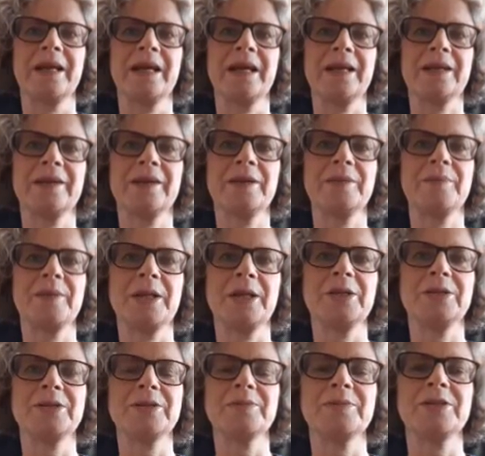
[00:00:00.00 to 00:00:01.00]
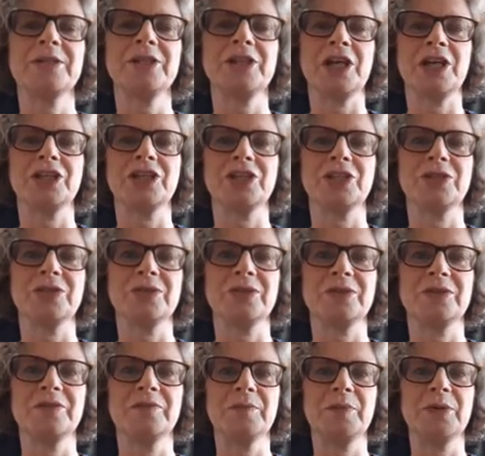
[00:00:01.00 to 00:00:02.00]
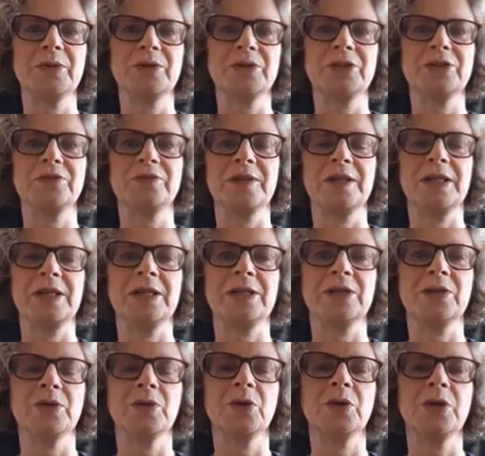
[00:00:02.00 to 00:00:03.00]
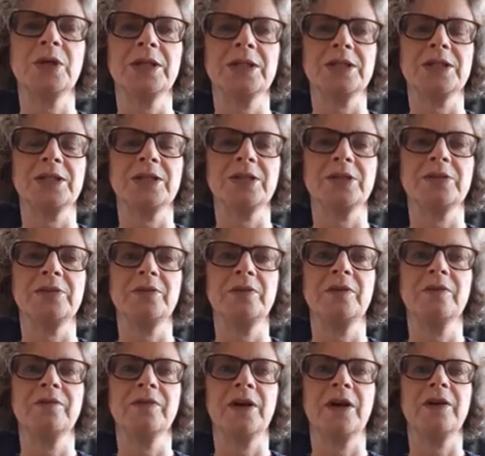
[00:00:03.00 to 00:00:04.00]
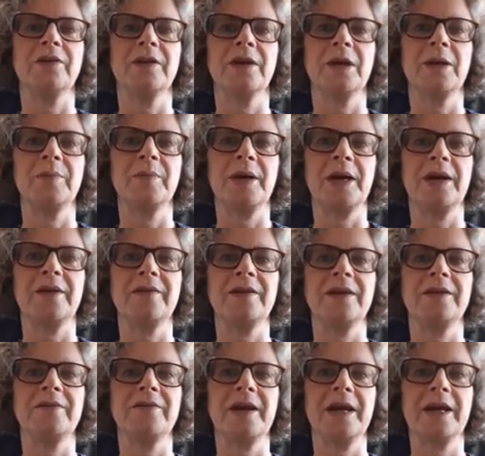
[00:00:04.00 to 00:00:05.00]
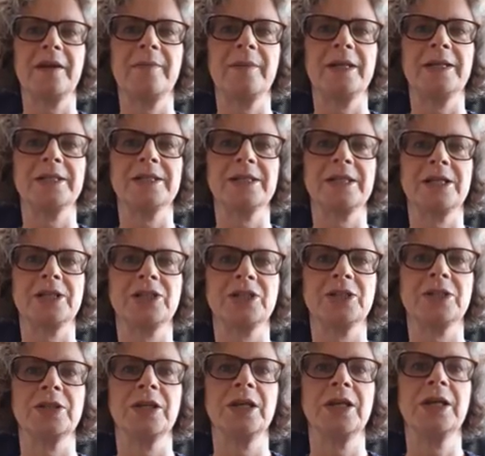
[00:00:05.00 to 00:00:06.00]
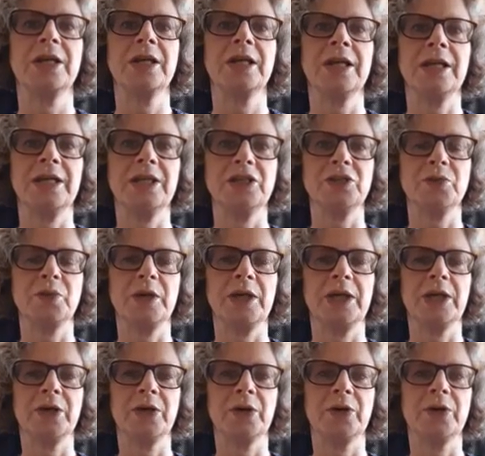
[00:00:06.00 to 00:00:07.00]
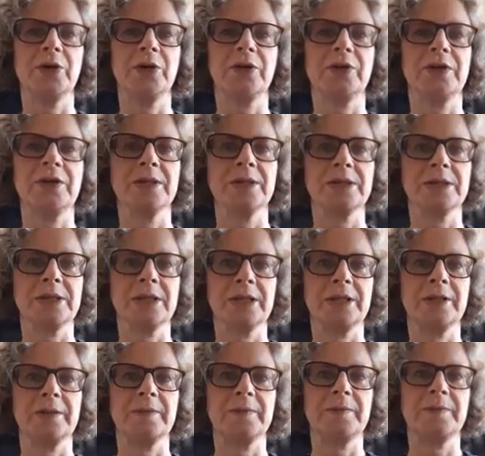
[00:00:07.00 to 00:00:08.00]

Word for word: and I'm going to bring you some suggestions of books to read or listen to via a Librarian Recommends session each week on a Thursday.